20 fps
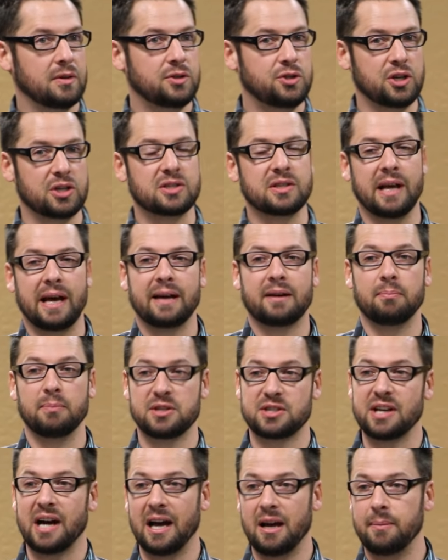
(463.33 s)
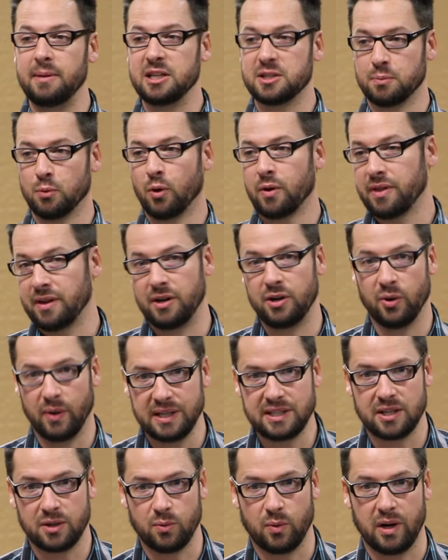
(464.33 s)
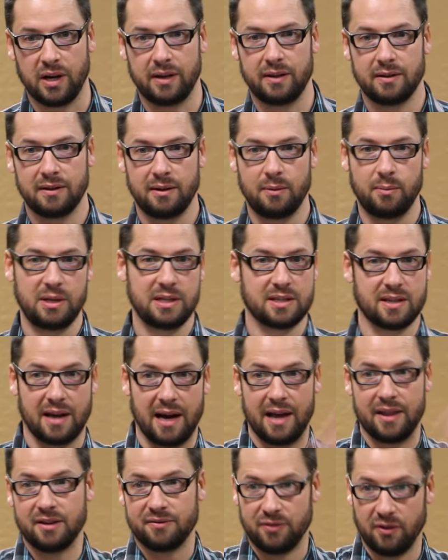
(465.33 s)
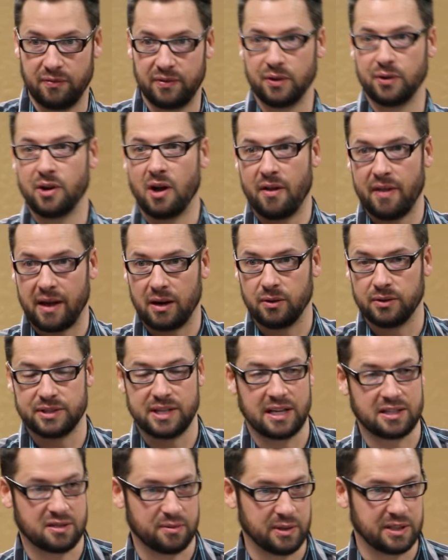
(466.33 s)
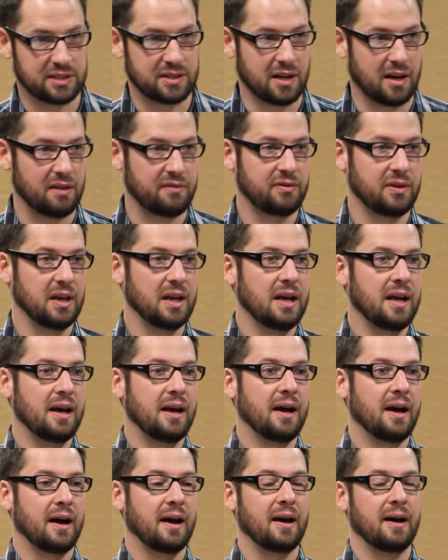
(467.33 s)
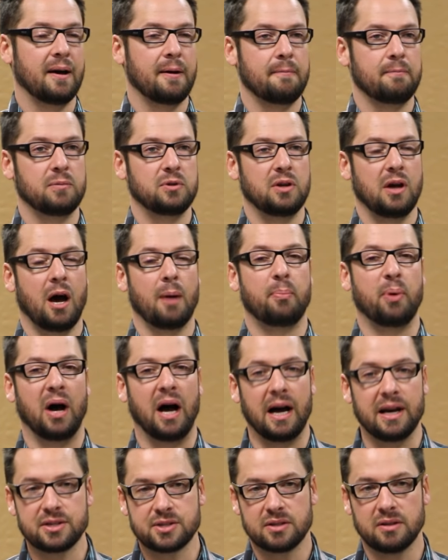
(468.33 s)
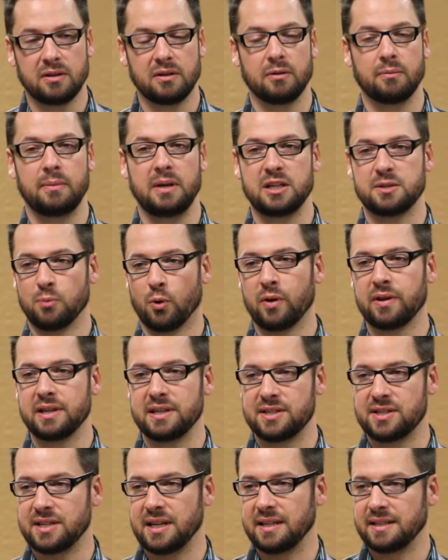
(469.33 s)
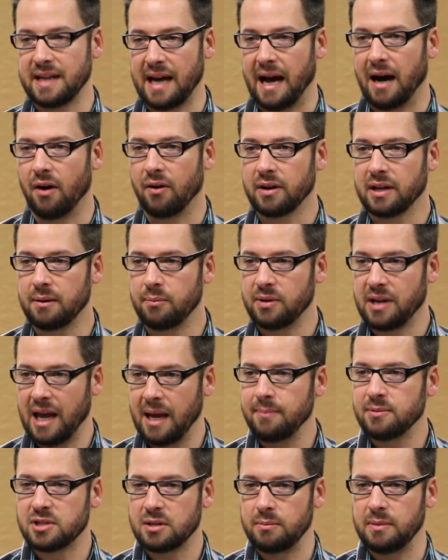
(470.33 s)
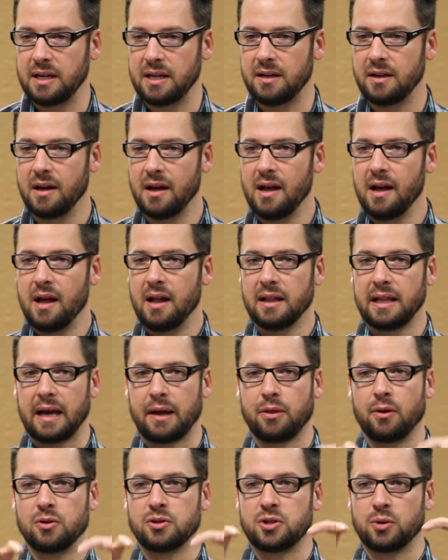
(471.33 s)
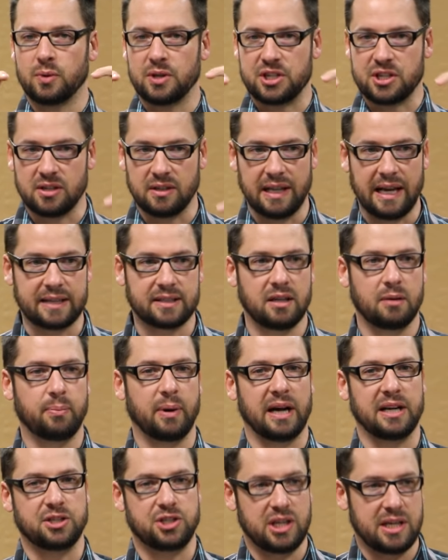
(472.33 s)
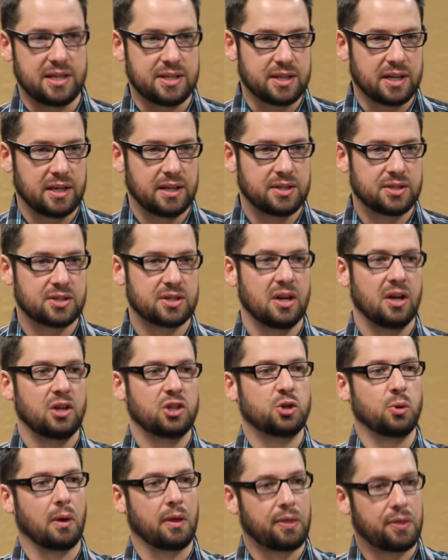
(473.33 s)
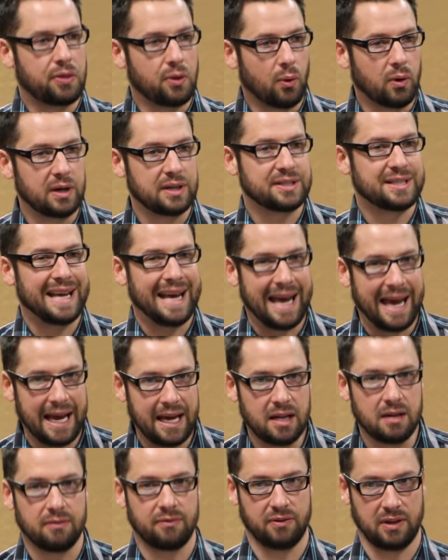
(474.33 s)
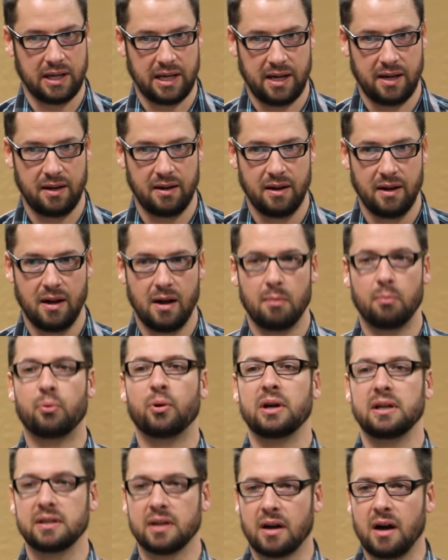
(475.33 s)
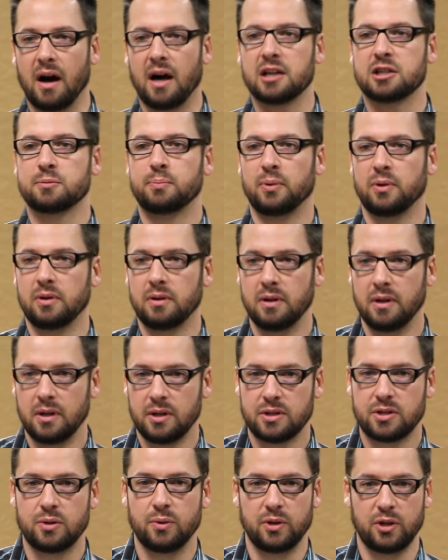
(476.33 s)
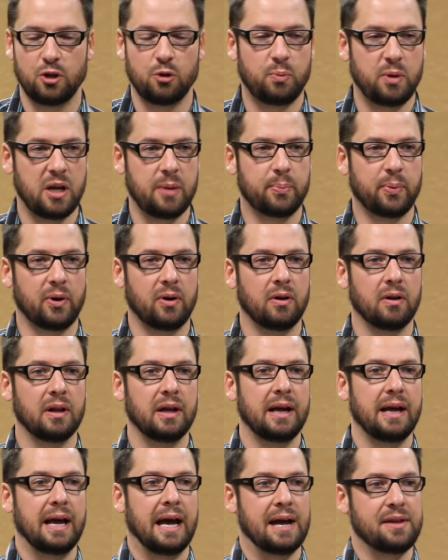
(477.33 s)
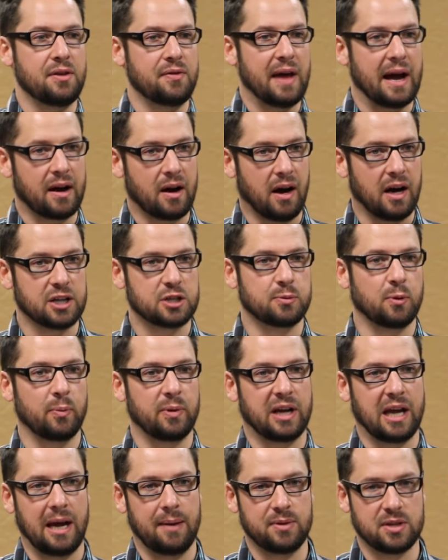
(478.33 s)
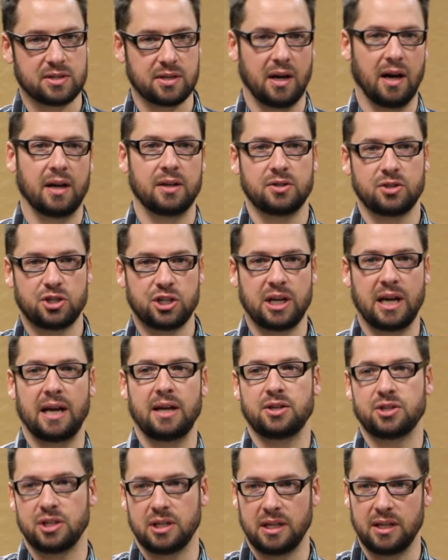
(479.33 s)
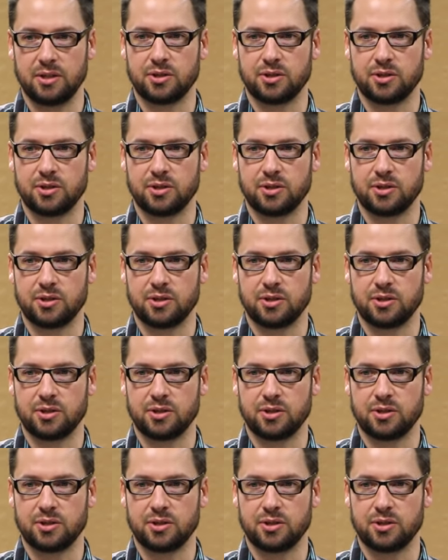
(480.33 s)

just like Messiah, means more than anointed one. It means the guy that fulfilled all that Old Testament stuff. Apostle means more than sent out. It came to mean like those who were selected by Jesus to authoritatively bring the gospel to a new people, and then that gospel became this unchanging,